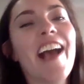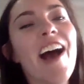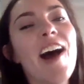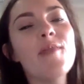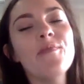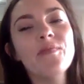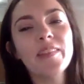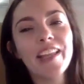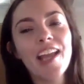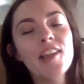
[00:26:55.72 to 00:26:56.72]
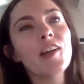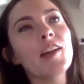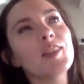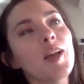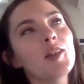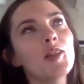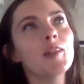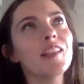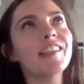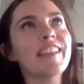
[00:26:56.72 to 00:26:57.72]
um, and you kind of touched
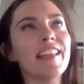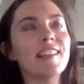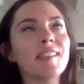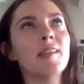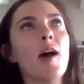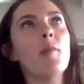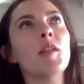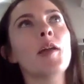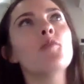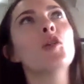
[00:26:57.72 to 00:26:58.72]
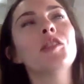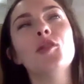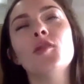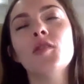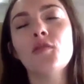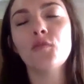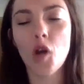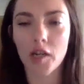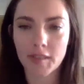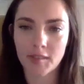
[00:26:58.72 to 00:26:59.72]
on this at the start, but like, what's your sort of
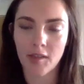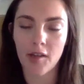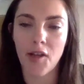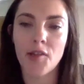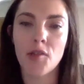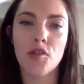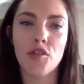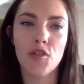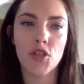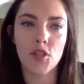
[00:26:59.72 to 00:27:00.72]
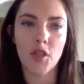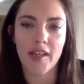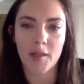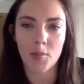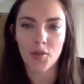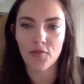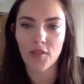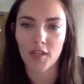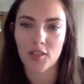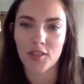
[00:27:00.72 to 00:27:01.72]
work style? Are you like a
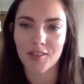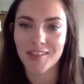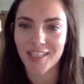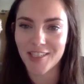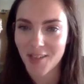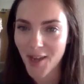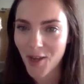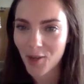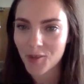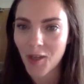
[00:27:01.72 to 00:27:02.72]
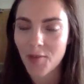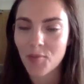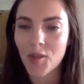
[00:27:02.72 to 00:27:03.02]
perfectionist detail type